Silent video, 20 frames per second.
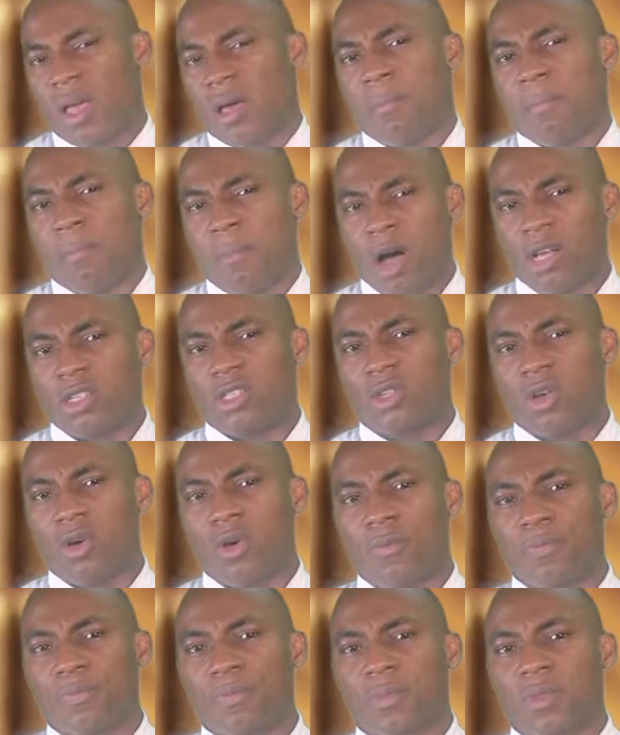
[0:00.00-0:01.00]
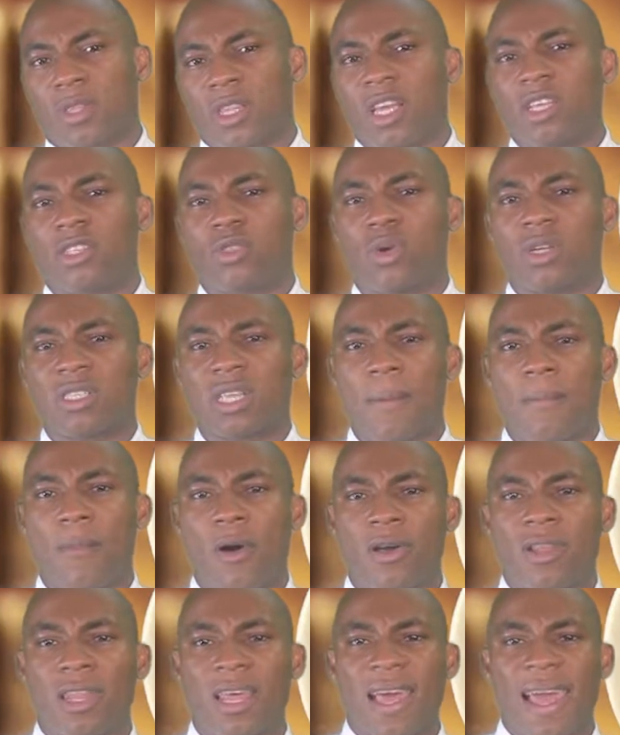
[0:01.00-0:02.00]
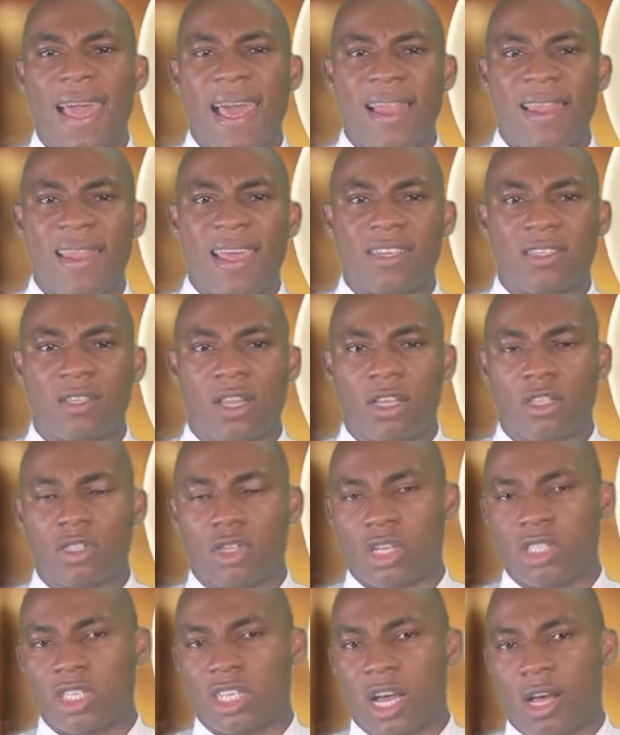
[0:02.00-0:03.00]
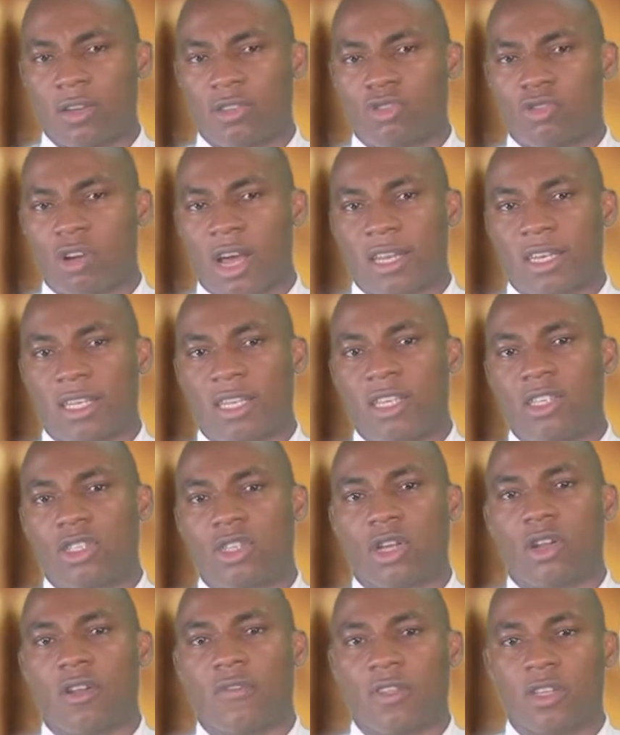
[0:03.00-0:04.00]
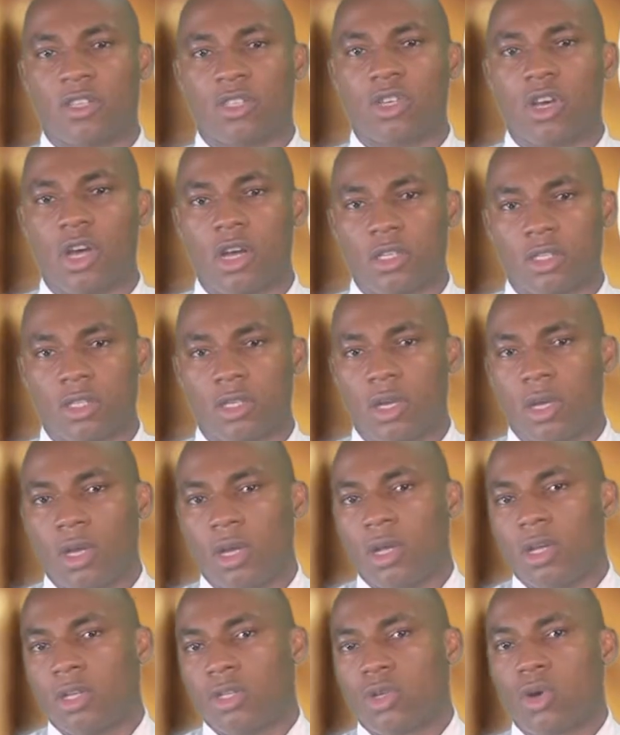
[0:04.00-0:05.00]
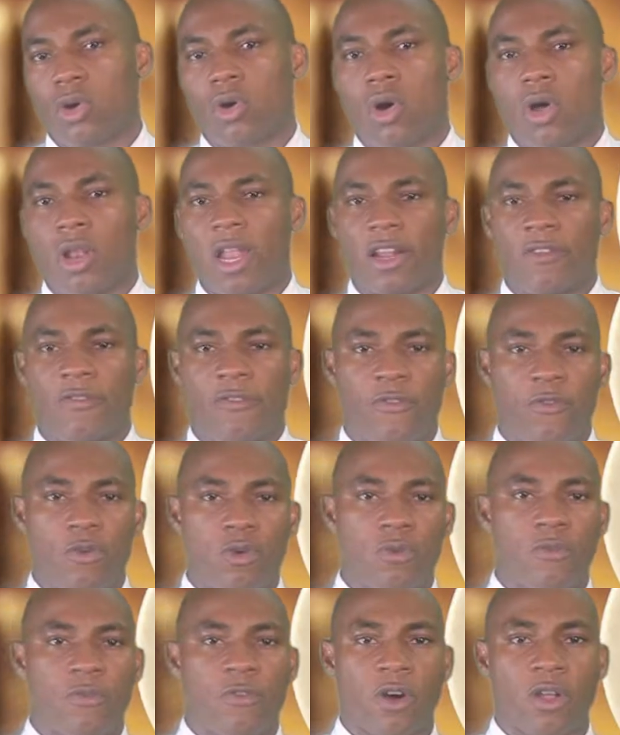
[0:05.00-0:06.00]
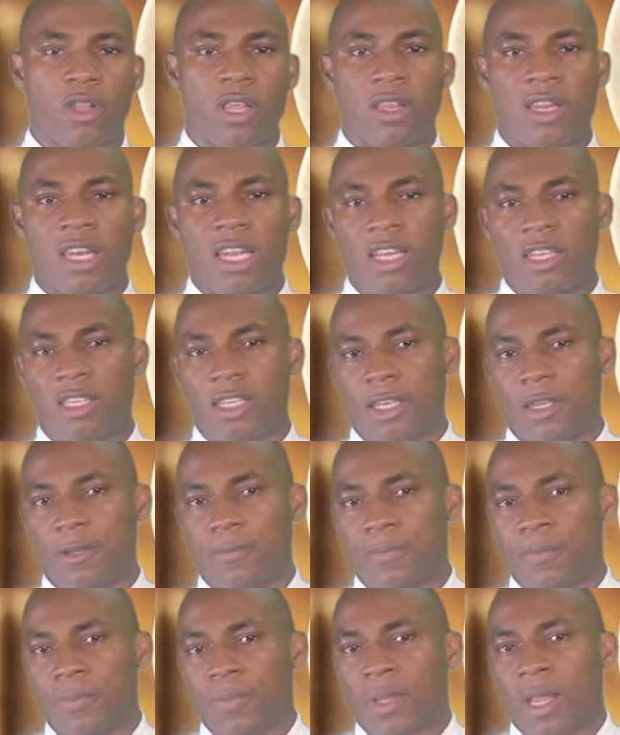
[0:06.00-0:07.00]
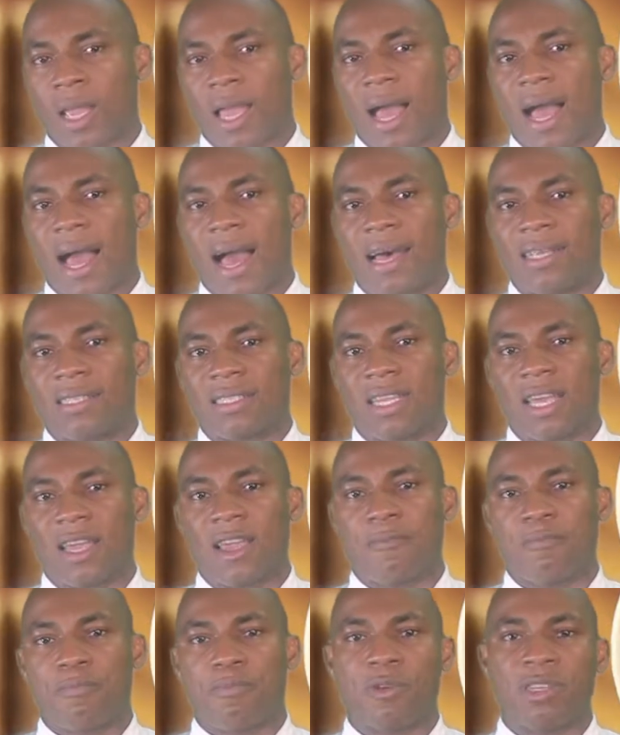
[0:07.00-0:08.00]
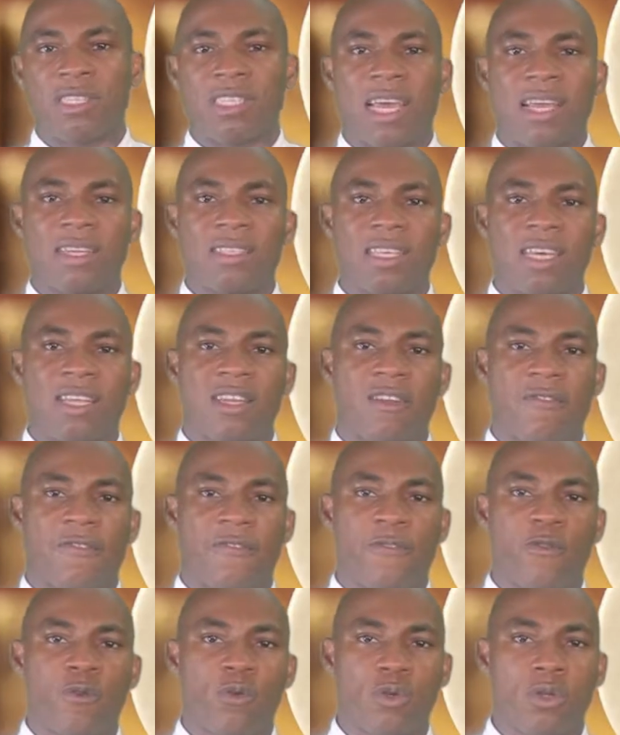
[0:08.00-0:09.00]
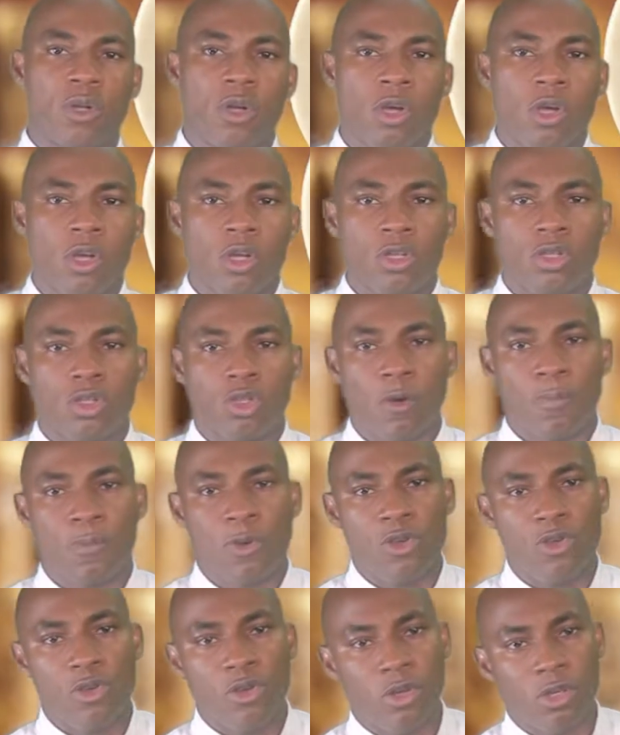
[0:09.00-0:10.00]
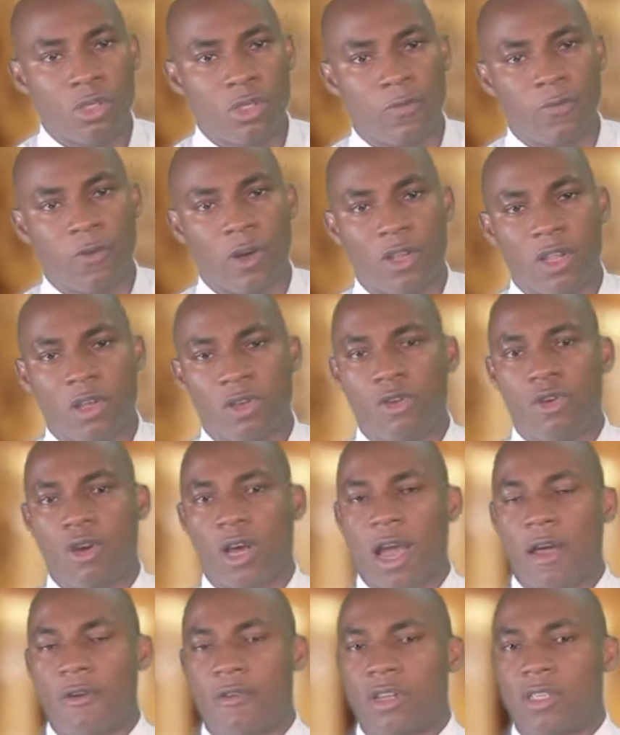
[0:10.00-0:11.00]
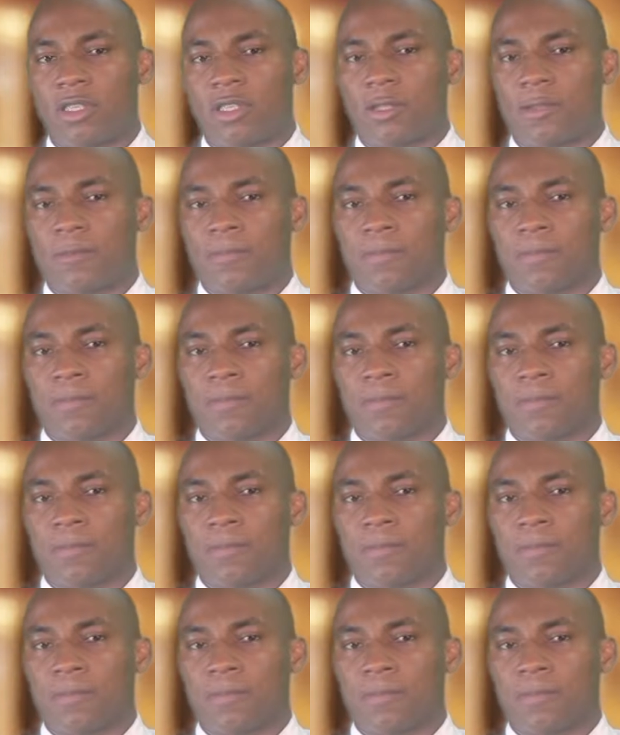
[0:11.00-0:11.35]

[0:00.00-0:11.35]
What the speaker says: More so, this was among the earliest liturgical tradition of the church to collect food for the needy as they presented the food to be used for the Eucharist.